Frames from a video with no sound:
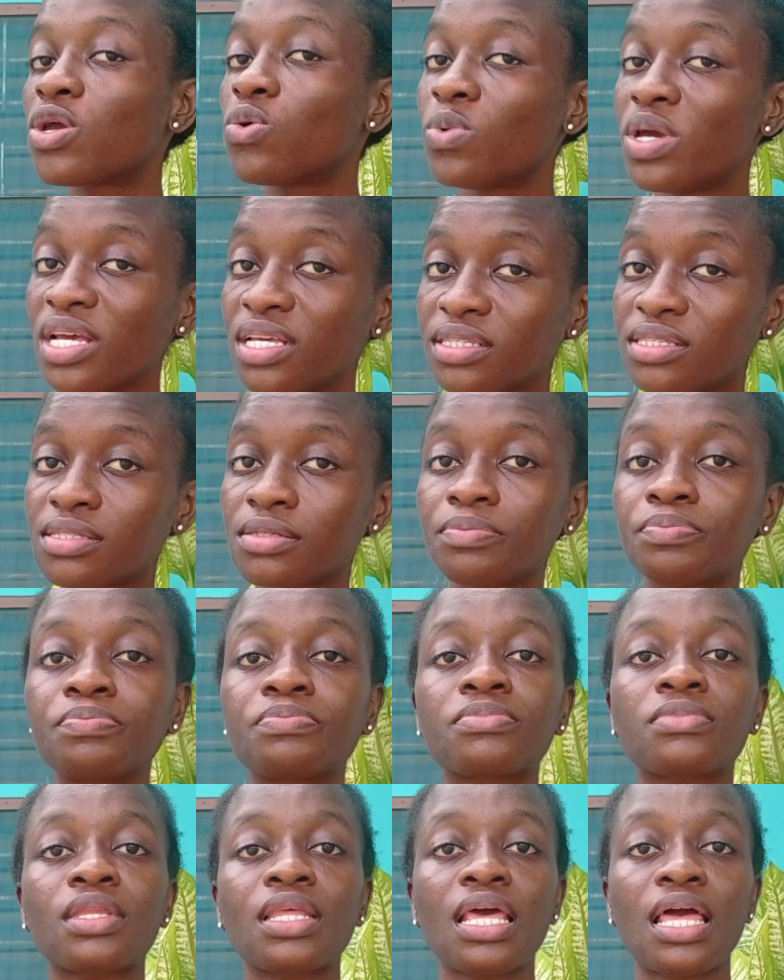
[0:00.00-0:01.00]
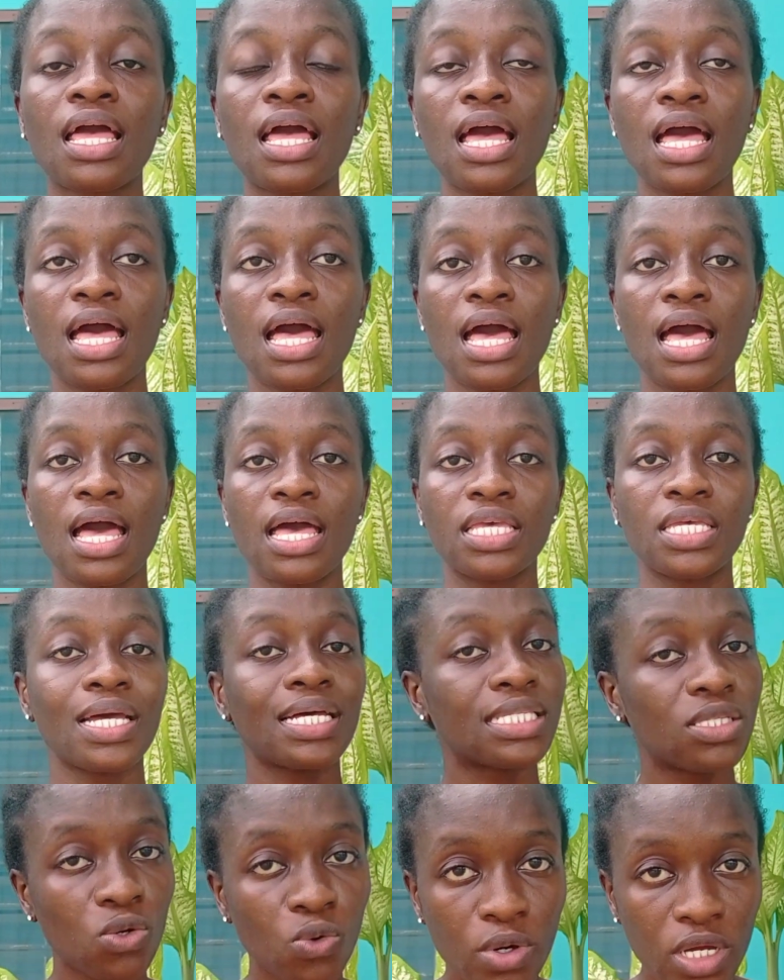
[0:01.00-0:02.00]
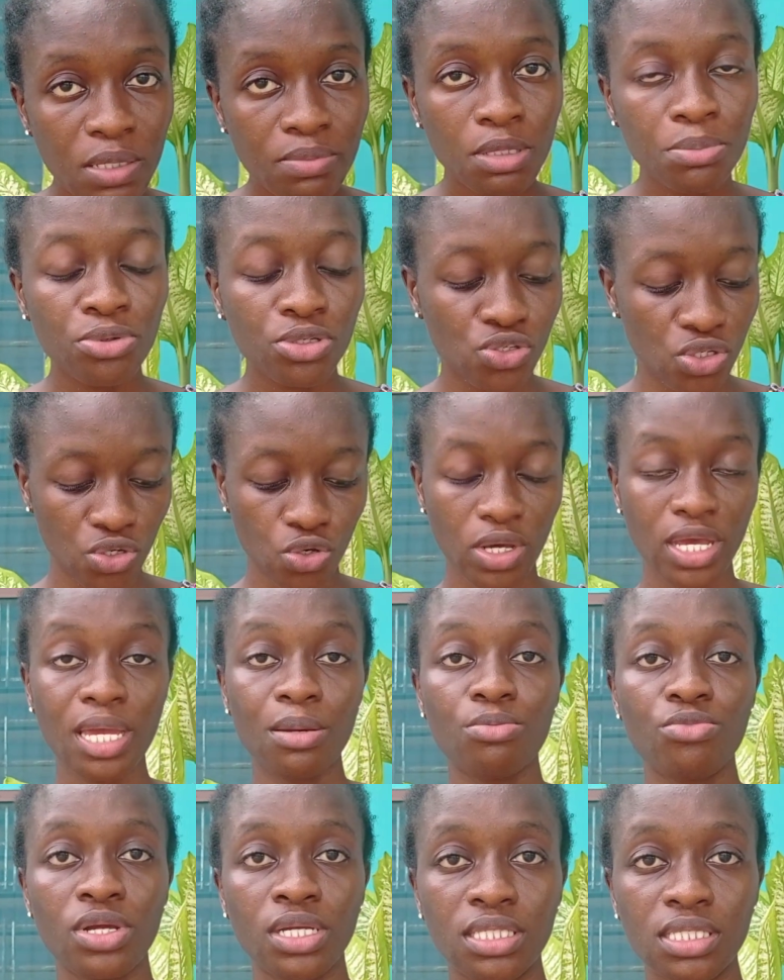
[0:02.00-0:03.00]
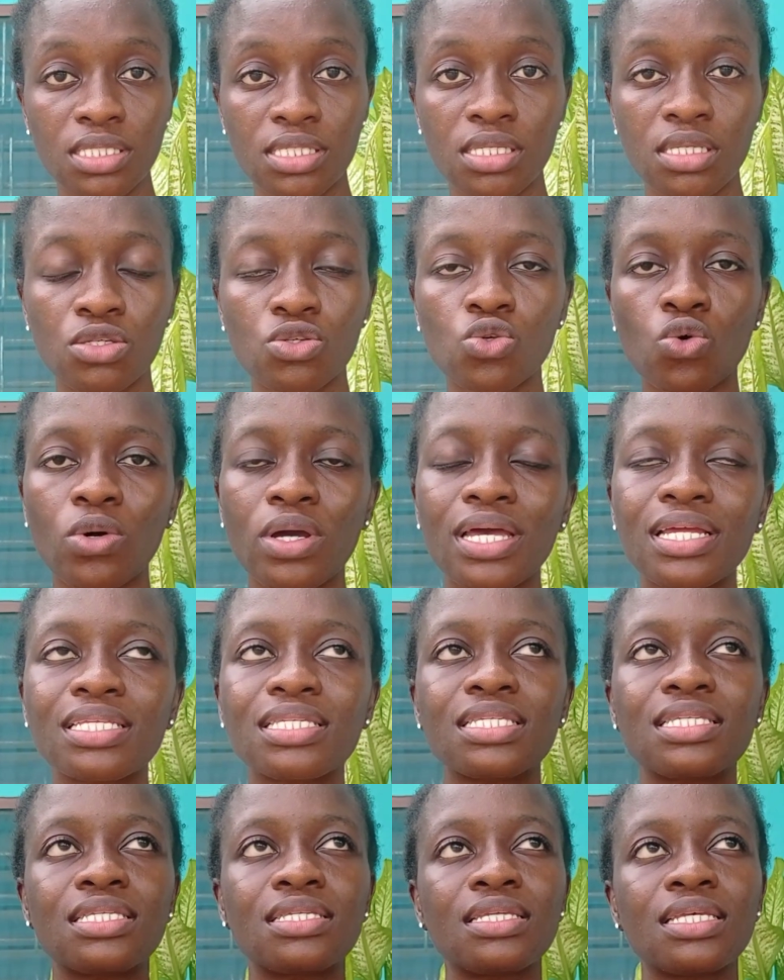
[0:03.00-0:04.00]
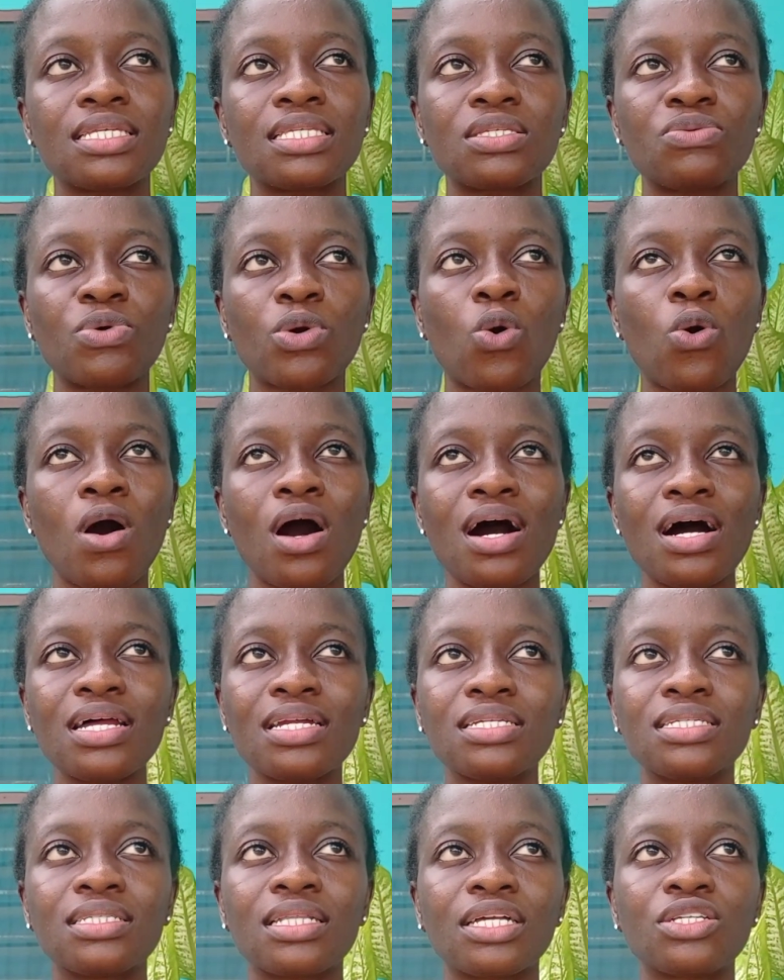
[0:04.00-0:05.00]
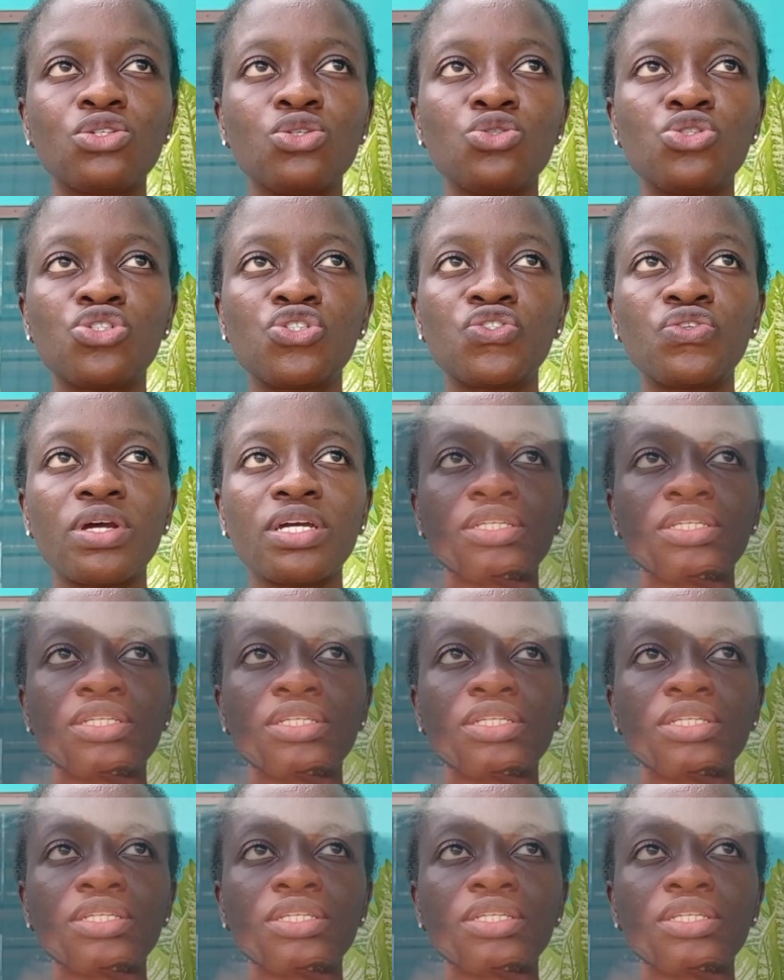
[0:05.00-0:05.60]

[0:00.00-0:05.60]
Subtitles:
weeks, you're still going to be putting your hair in braids. So it's required that you stretch